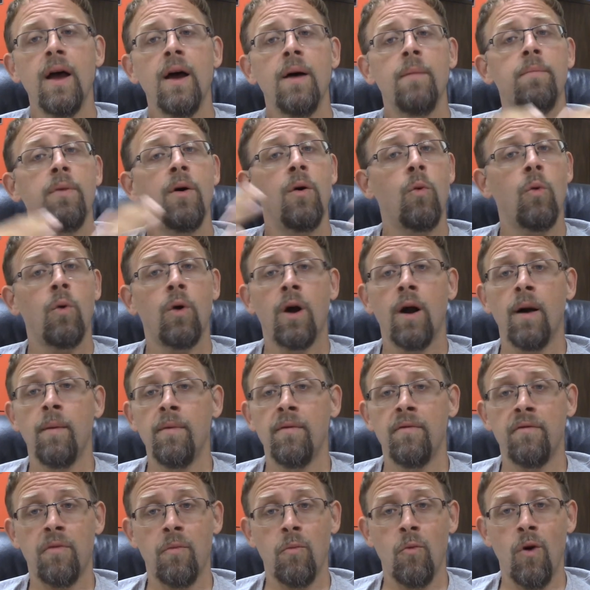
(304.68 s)
But
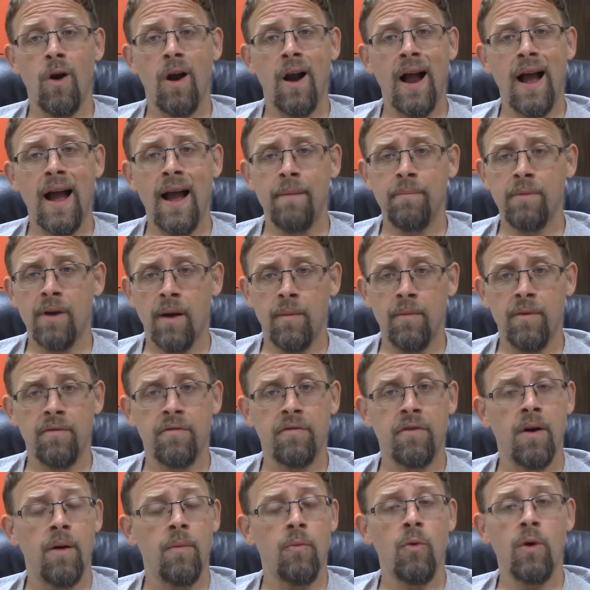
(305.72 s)
coming from where I'm coming
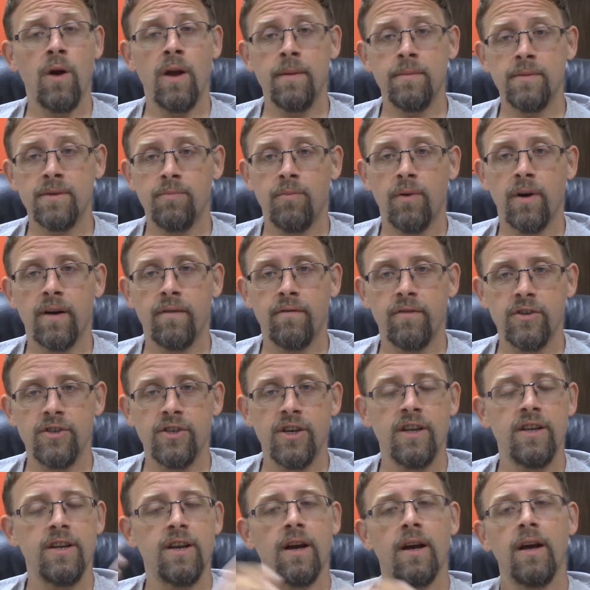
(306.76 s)
from, Williamsburg,
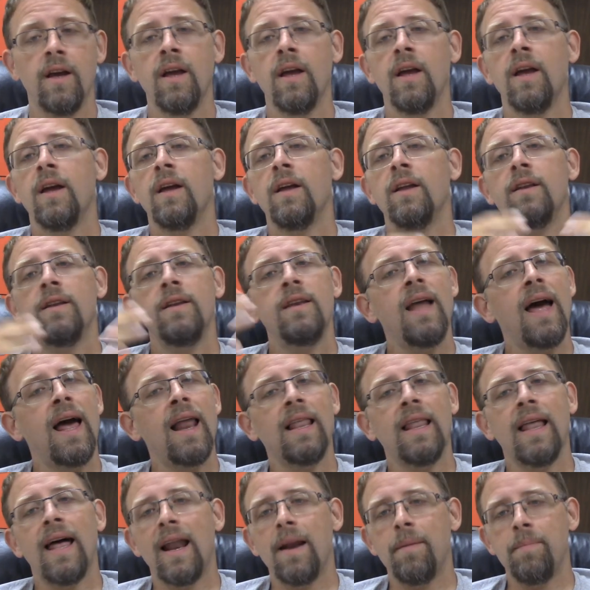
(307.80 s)
Virginia, not
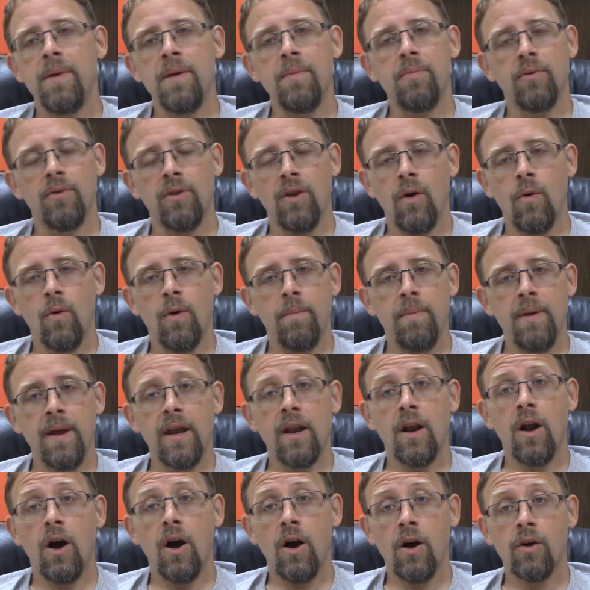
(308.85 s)
a lot of people know what
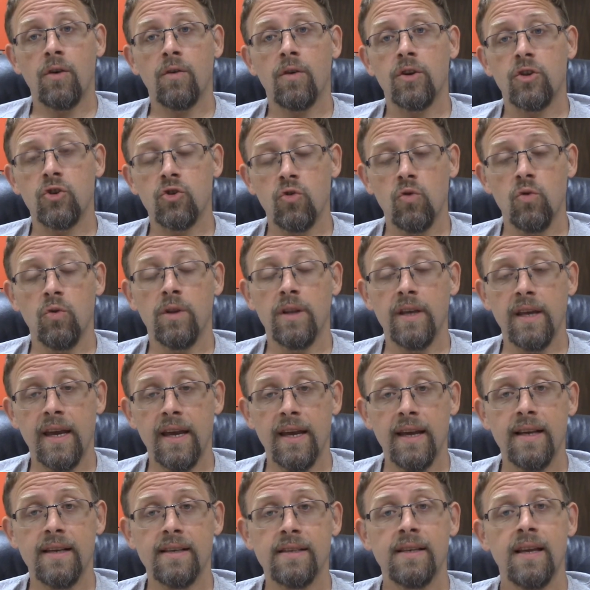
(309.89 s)
being hungry truly
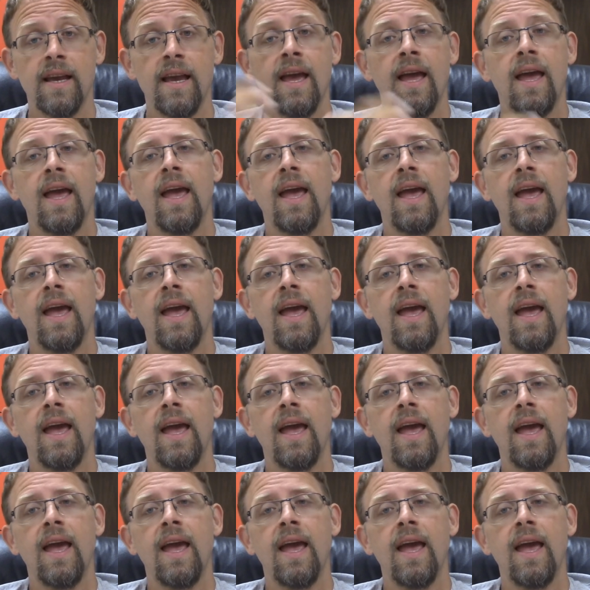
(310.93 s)
is.